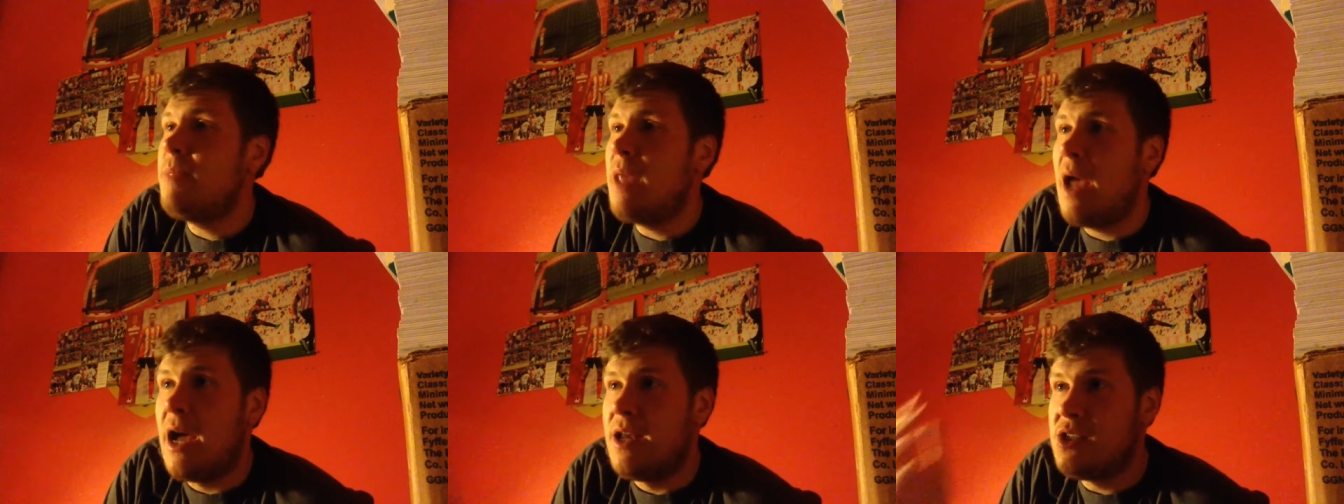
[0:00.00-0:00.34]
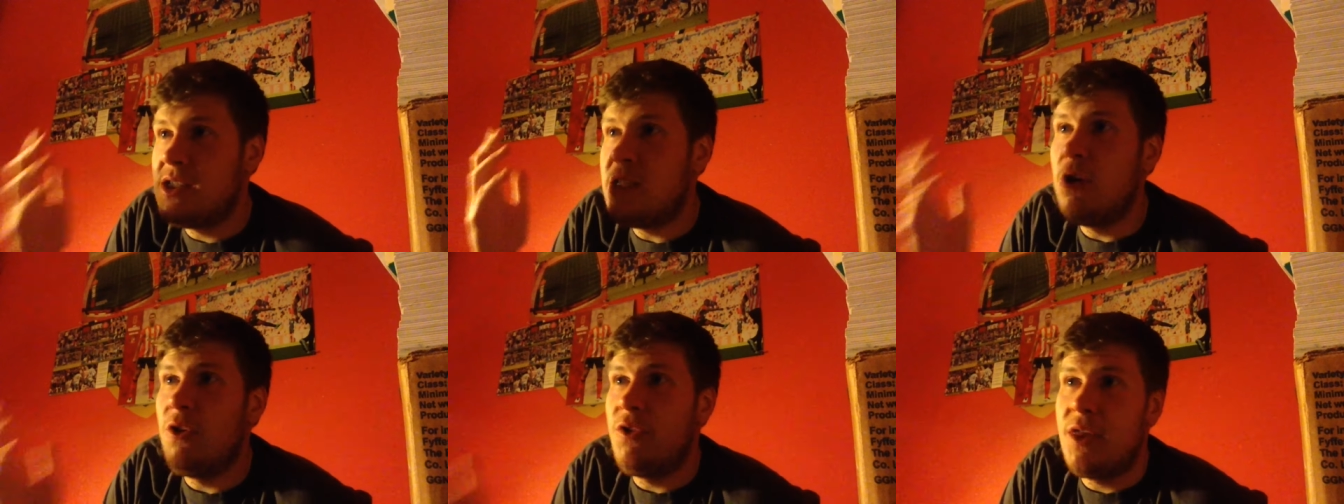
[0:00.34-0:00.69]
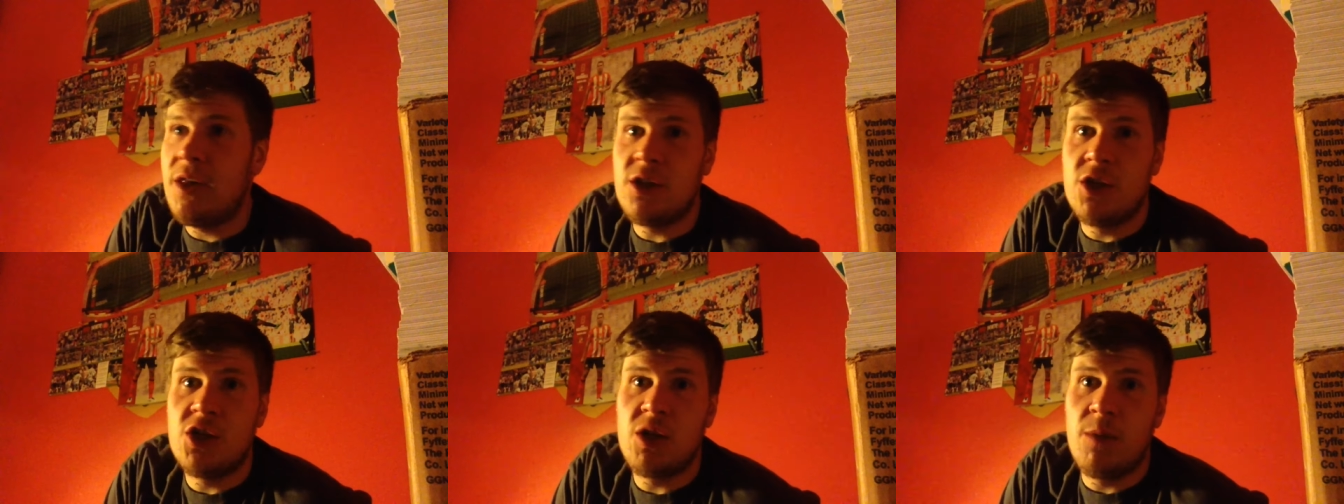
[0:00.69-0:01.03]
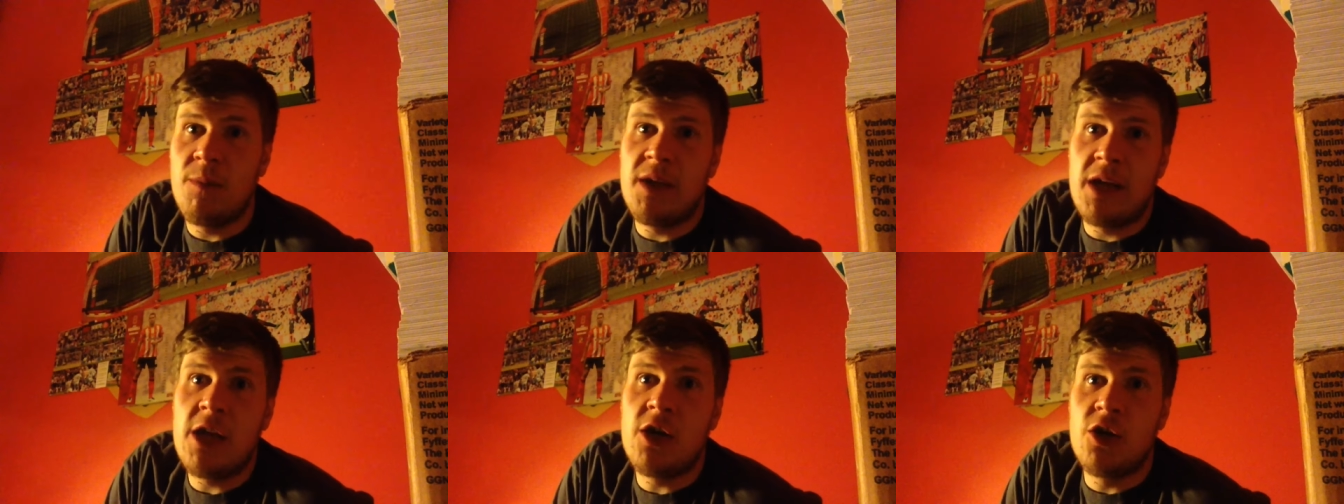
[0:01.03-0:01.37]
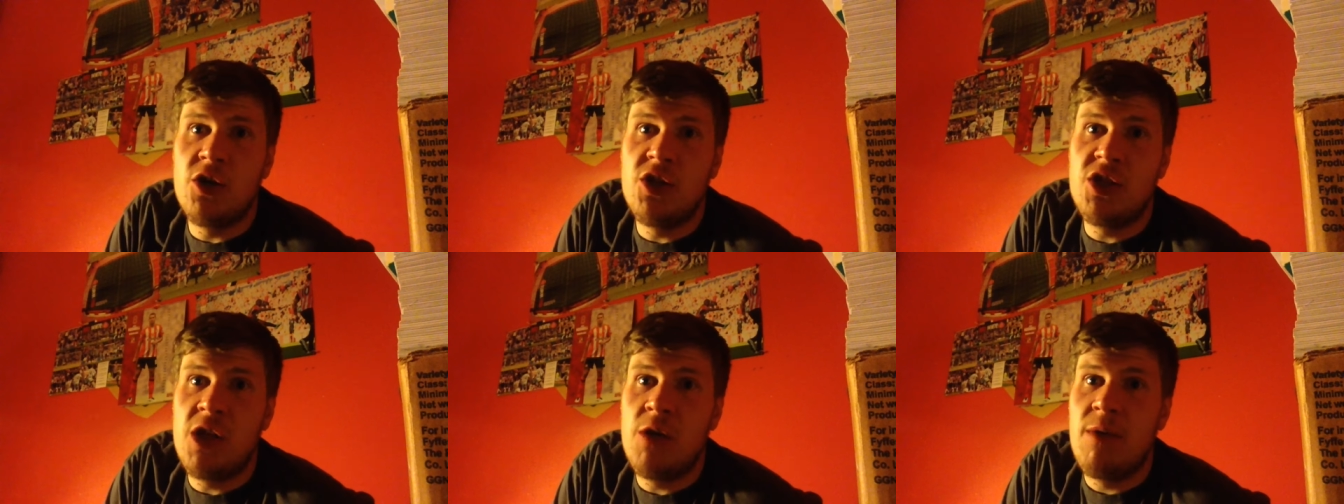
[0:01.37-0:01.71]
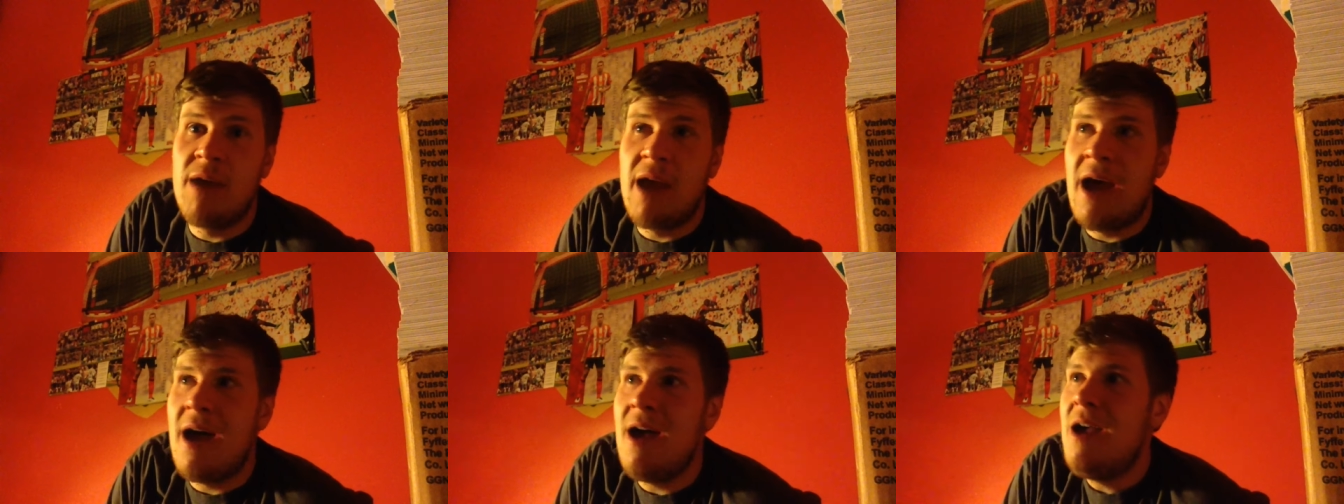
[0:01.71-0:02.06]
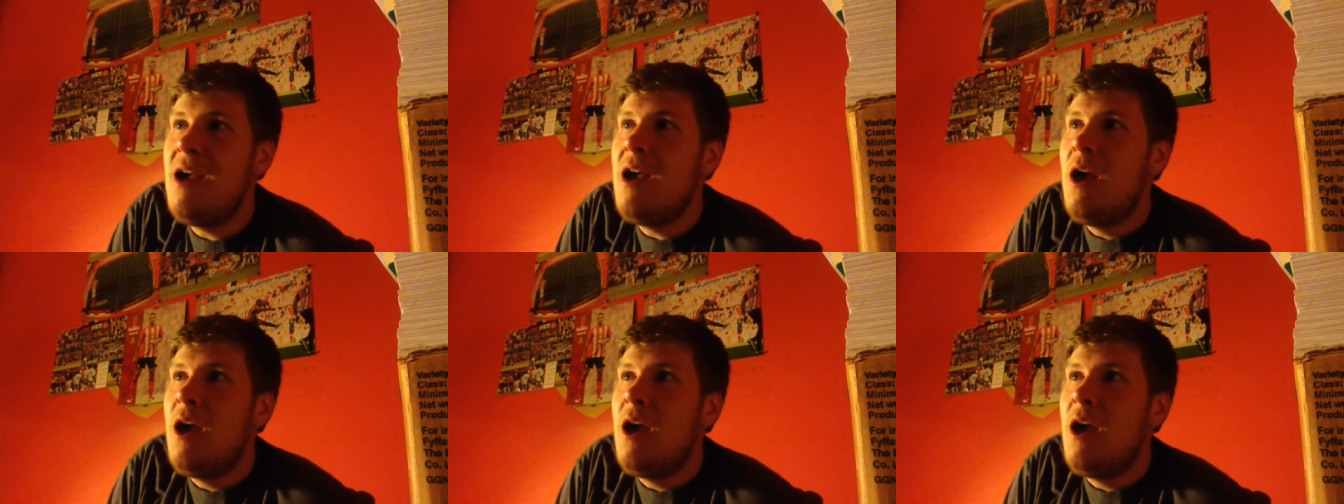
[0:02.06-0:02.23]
I still think there's something he could do here.